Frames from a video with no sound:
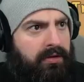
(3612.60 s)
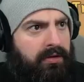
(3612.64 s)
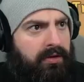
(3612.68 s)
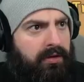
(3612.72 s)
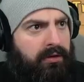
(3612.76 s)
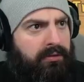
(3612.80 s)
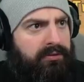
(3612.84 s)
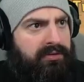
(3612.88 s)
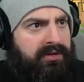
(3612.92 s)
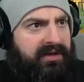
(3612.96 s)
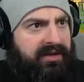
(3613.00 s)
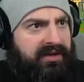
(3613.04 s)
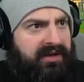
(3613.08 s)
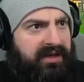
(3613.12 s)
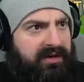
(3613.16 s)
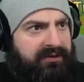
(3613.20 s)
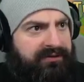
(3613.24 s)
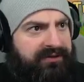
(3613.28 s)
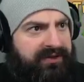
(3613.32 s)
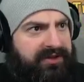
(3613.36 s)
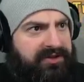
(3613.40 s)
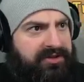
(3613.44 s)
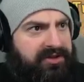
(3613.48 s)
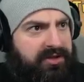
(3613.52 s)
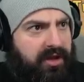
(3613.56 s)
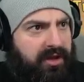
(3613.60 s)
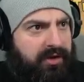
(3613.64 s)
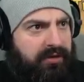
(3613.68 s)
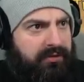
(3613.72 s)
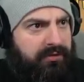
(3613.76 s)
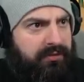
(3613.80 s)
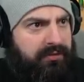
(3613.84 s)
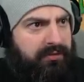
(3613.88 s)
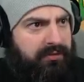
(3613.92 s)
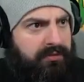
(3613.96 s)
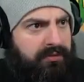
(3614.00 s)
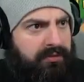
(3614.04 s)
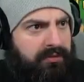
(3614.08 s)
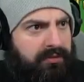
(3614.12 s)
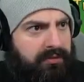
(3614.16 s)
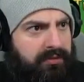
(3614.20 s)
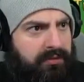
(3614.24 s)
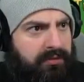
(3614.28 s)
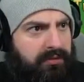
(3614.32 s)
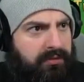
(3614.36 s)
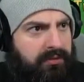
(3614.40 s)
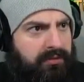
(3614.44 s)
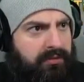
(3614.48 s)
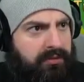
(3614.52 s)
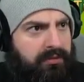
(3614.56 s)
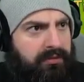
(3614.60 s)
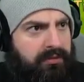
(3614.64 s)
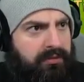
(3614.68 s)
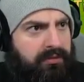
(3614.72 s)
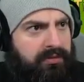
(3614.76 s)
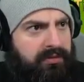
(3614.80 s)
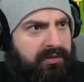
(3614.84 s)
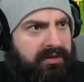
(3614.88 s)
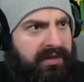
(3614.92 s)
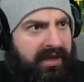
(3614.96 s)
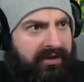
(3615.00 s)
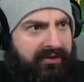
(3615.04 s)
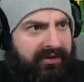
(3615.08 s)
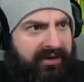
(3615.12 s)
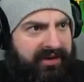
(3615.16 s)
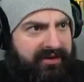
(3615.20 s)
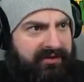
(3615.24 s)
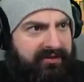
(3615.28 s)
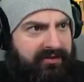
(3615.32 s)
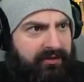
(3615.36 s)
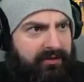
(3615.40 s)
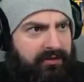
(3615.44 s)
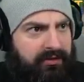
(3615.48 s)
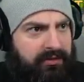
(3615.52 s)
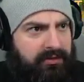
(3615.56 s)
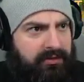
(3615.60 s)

Oh, did I get the fish? No. There it is.